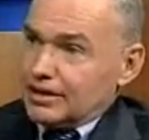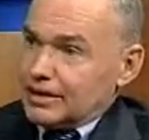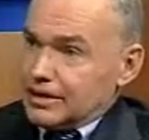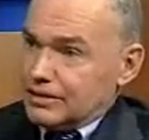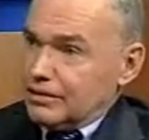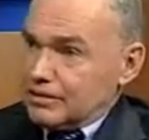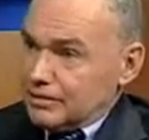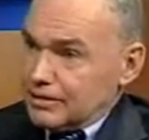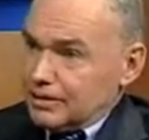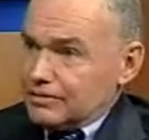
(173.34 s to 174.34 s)

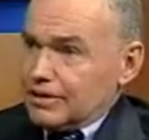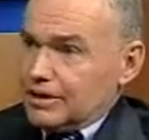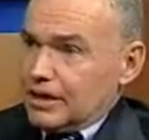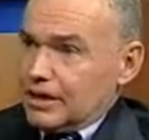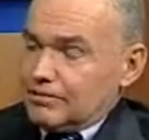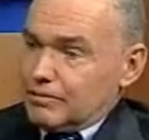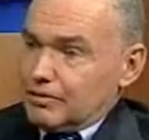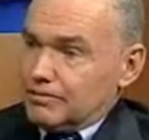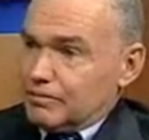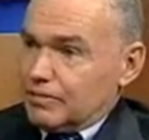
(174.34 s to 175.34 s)
get together
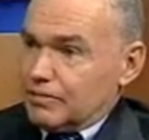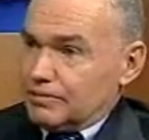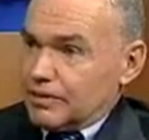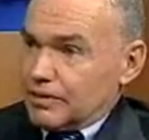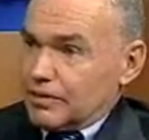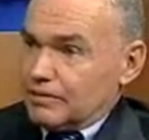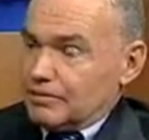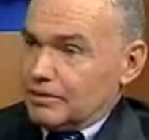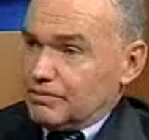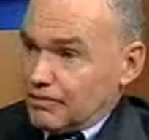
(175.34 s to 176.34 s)

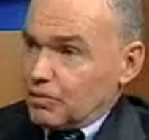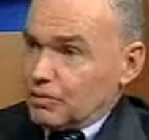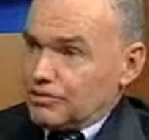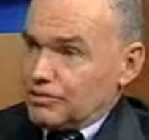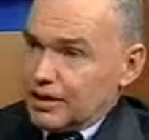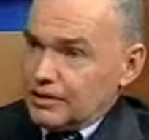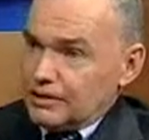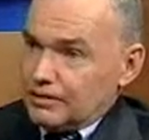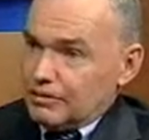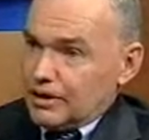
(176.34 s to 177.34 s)
with folks
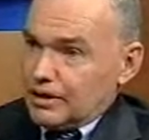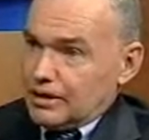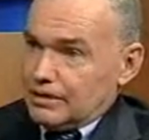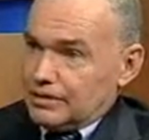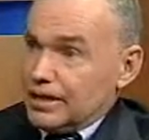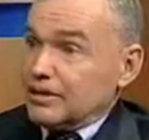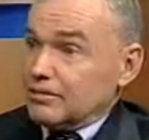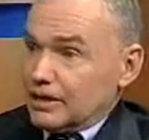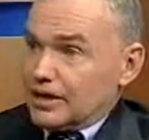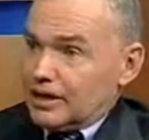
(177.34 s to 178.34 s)
to hear
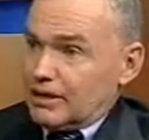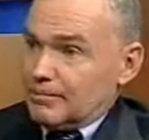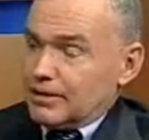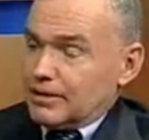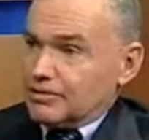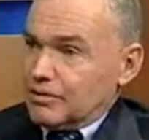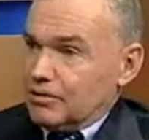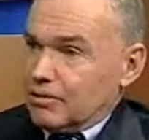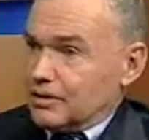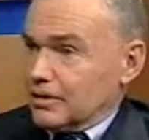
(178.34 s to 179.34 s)
their comments
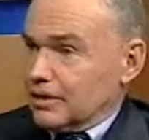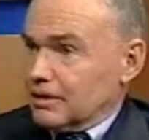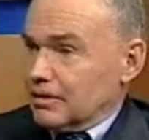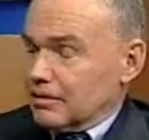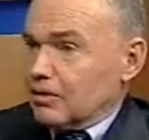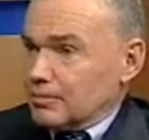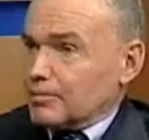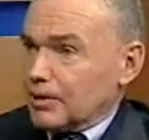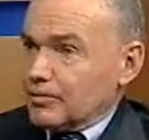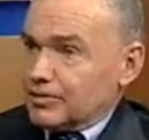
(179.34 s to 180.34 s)
on a
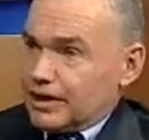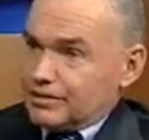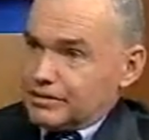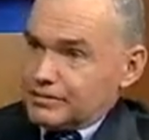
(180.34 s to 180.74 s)
proposed action.